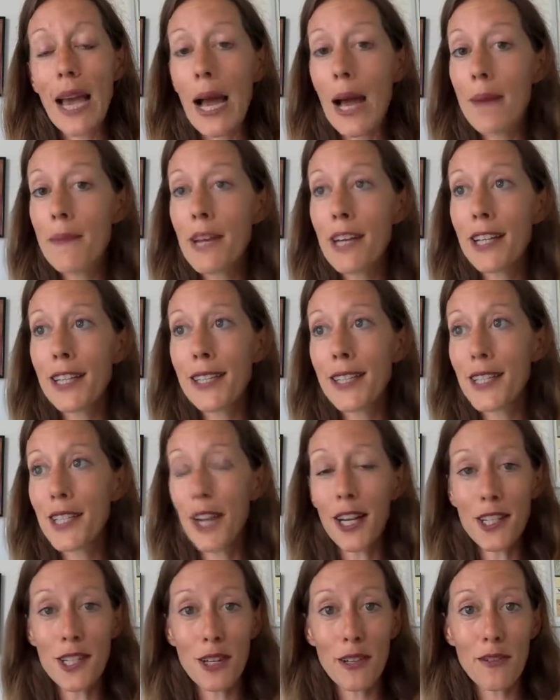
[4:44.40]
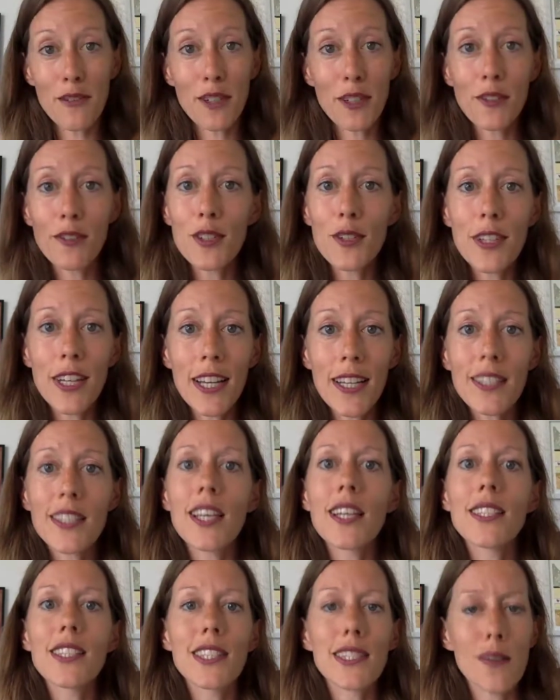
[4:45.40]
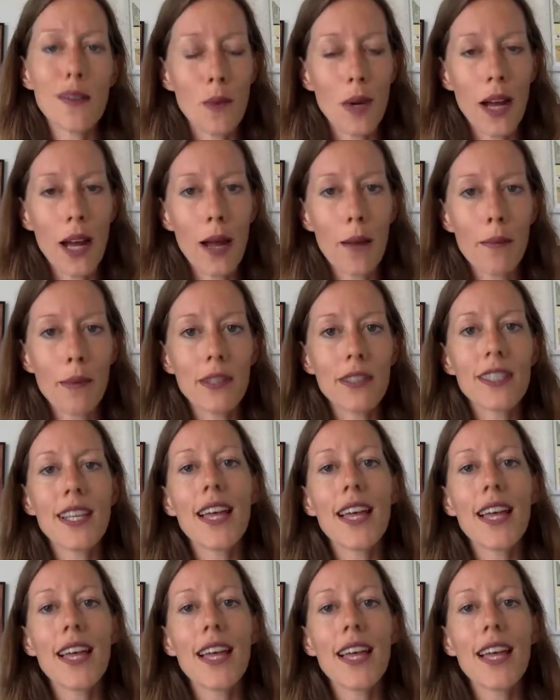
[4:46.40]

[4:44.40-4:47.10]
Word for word: I'm not going to touch it for a few days and see what happens.